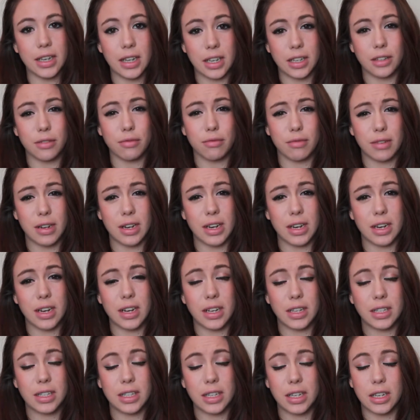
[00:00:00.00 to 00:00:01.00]
It's really
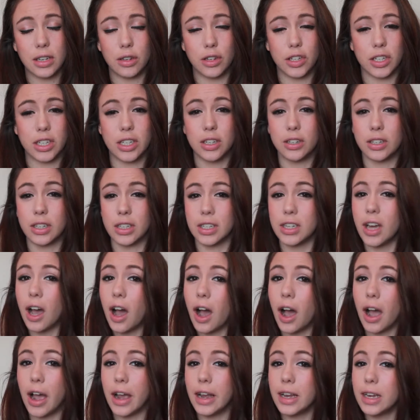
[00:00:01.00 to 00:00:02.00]
nice. You just use a
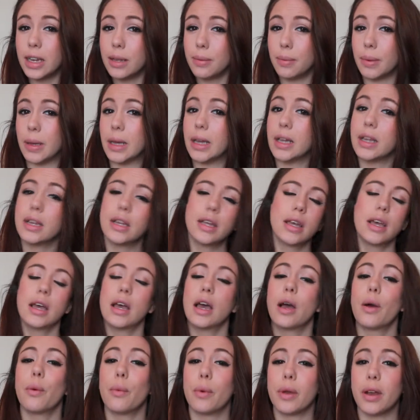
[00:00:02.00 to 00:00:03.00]
tiny bit.
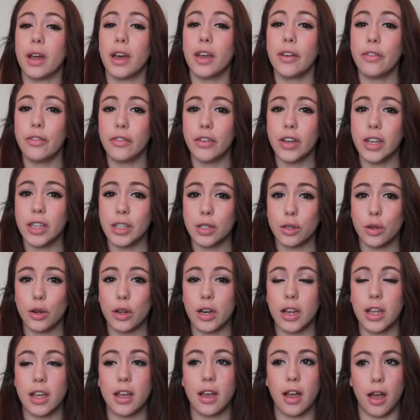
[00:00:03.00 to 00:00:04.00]
When I first
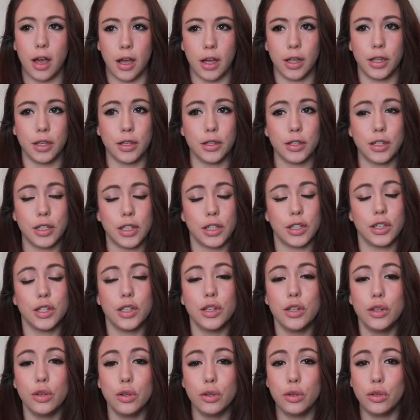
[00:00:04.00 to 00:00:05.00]
got it, I used
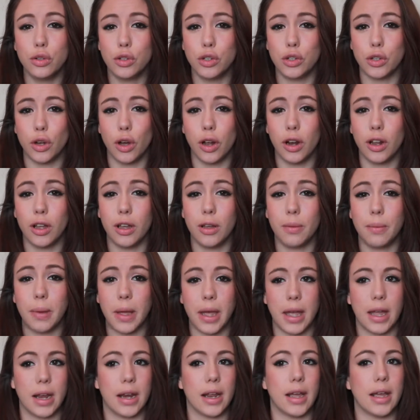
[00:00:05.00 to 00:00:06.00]
this huge dollop
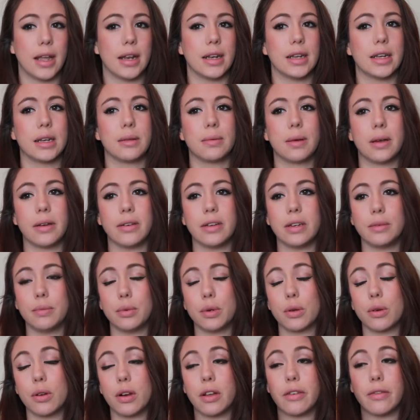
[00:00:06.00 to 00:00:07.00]
and I ended up having to
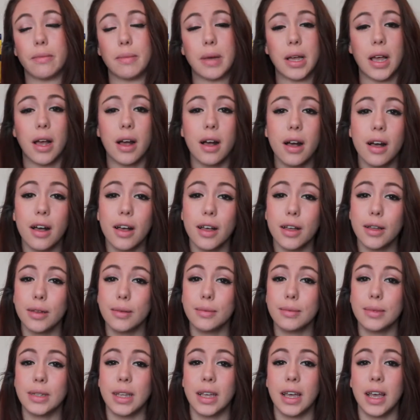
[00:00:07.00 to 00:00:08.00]
put it all over my
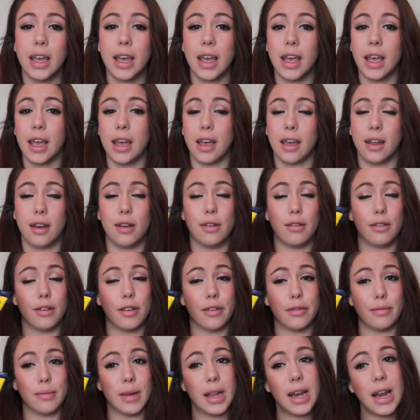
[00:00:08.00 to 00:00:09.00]
arms and all
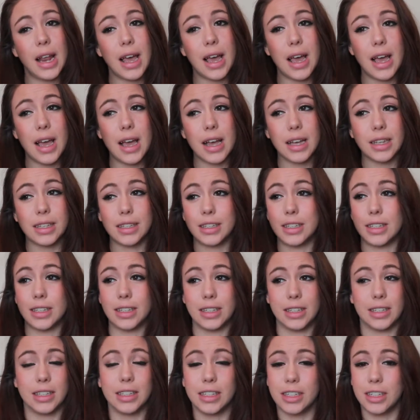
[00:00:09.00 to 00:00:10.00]
over my legs,
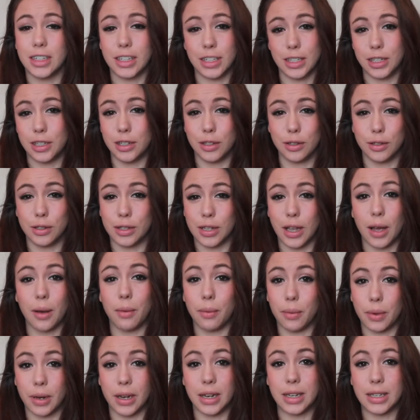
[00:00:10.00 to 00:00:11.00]
just to use
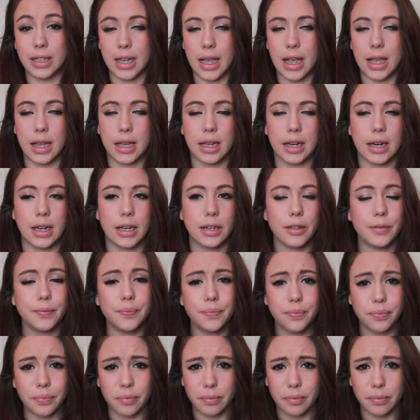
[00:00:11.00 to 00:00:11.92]
up what I'd taken out.